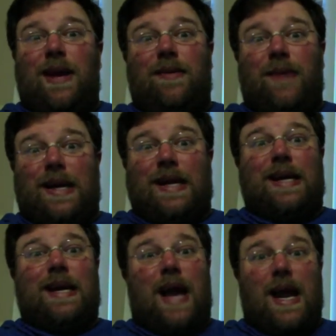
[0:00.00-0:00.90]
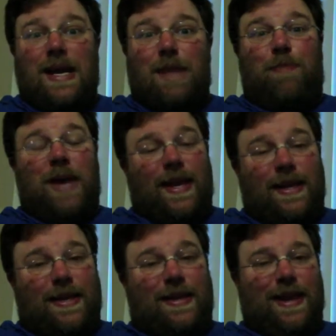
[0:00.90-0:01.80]
and we're kind of
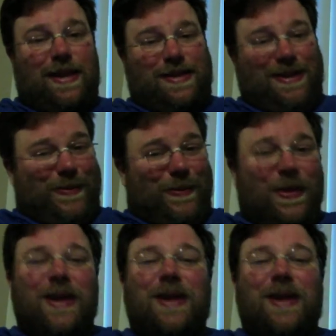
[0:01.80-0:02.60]
pissed at you.